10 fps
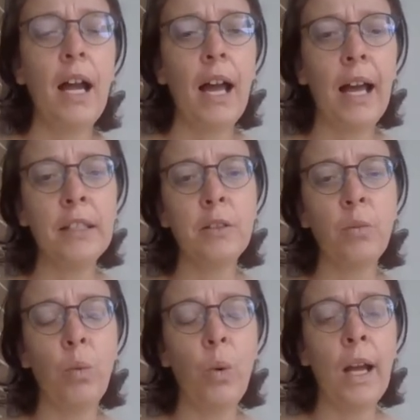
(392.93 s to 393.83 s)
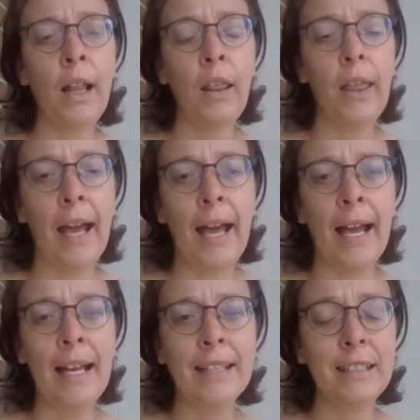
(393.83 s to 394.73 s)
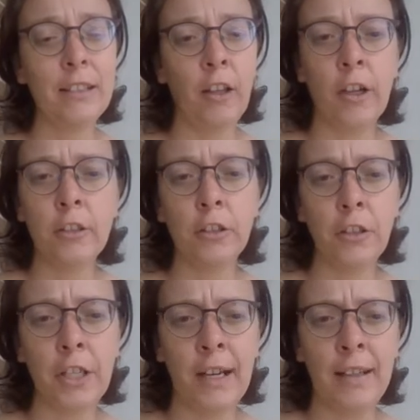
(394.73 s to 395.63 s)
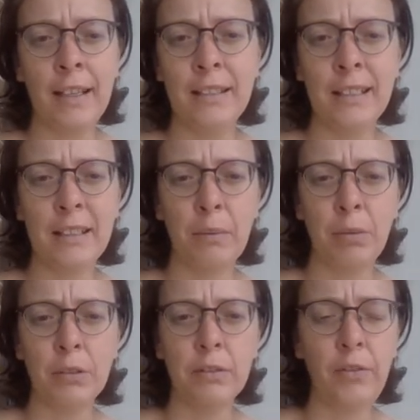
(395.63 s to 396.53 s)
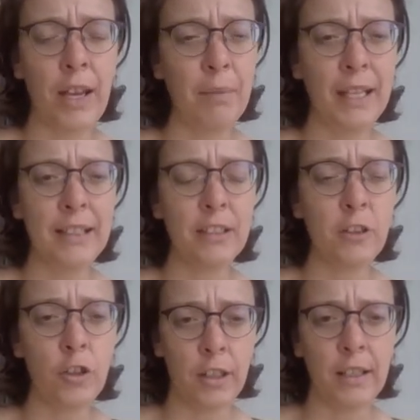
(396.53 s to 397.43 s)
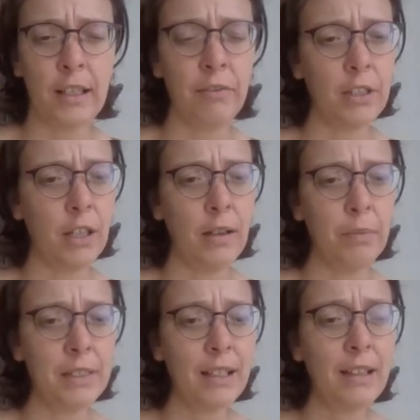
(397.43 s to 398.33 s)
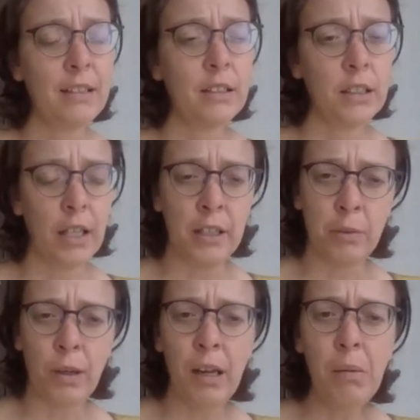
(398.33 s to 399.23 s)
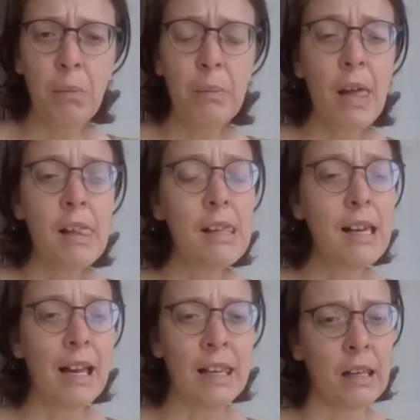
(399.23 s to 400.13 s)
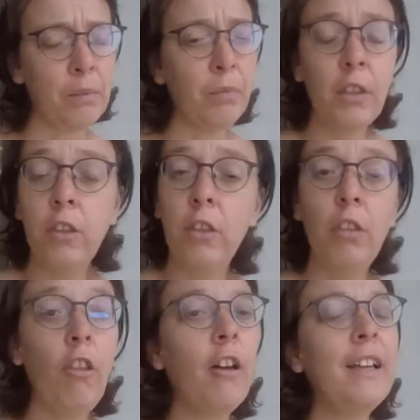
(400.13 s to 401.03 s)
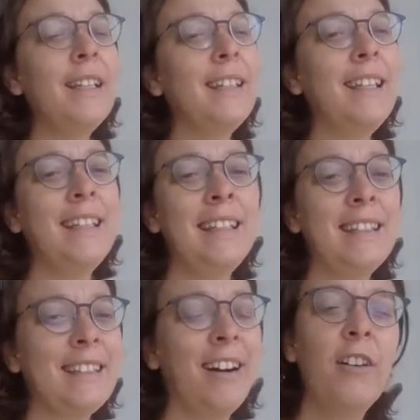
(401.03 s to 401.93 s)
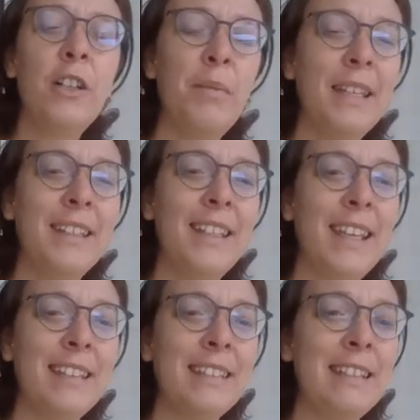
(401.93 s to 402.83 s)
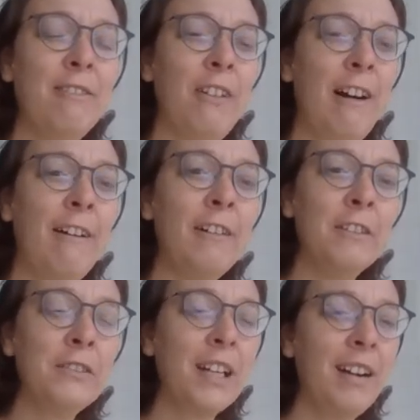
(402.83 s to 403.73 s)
as well as local charities that support families during tough times as well. Um, it is the whole community gets involved,